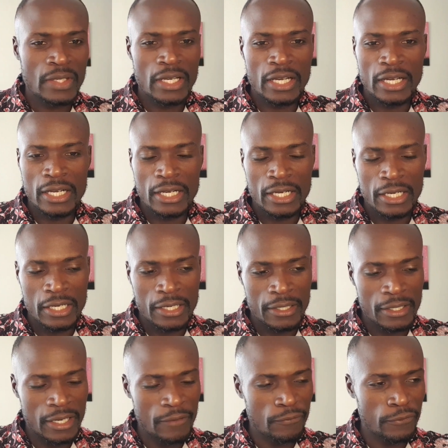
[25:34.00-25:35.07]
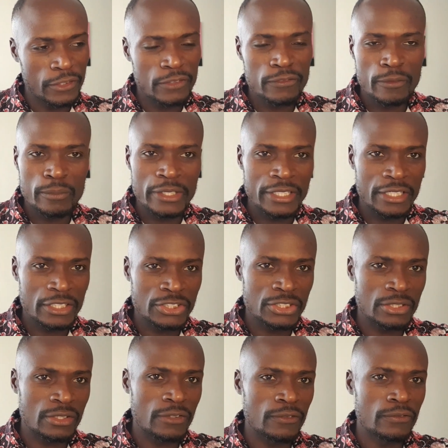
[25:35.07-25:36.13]
avoid
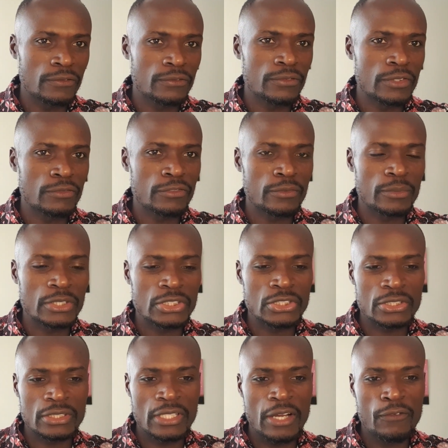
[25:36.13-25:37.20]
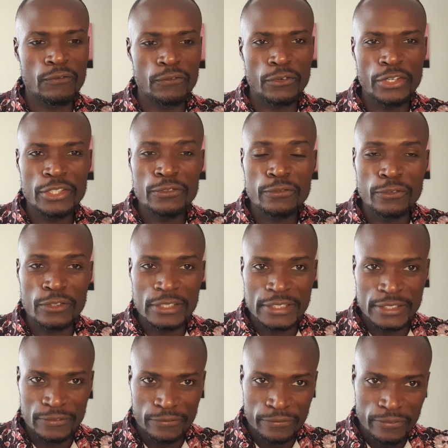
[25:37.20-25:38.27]
fabrication of information, avoid
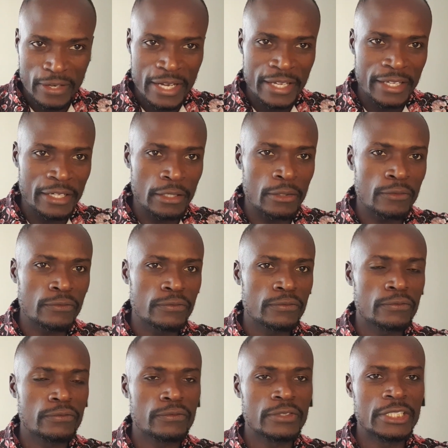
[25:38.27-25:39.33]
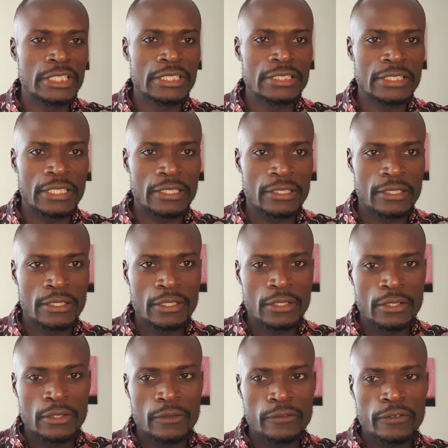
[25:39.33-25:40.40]
falsifying of data.
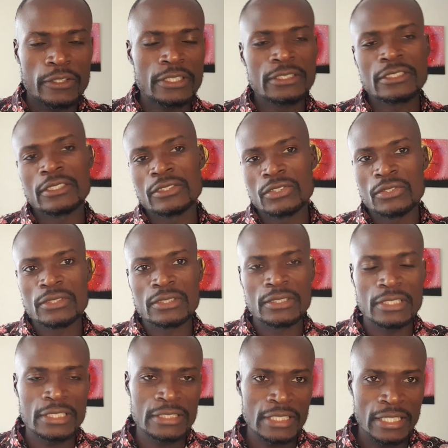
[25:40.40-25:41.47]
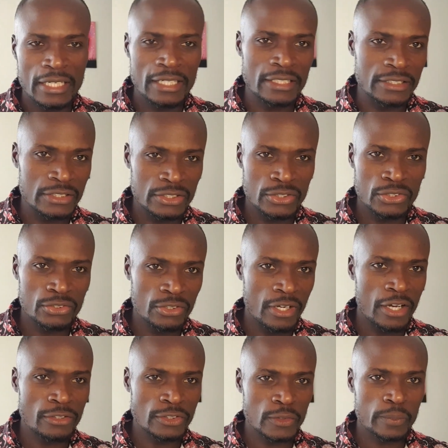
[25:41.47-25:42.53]
For instance, you as a data analyst, you know
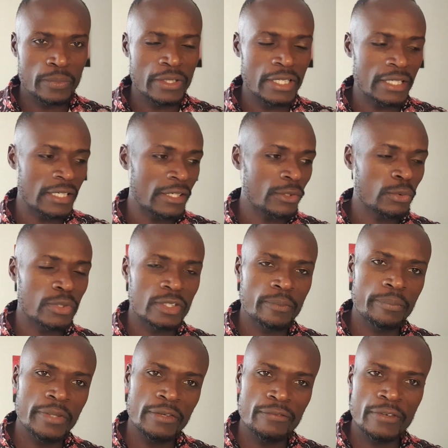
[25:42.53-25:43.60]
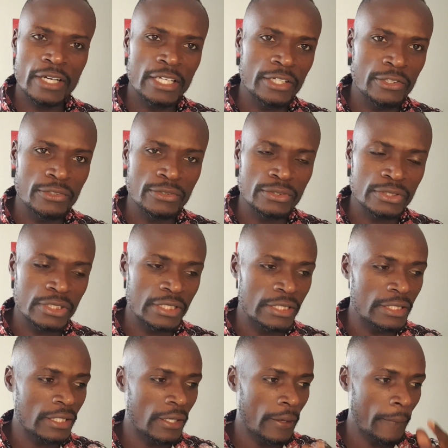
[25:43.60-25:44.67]
how to play around with p-values and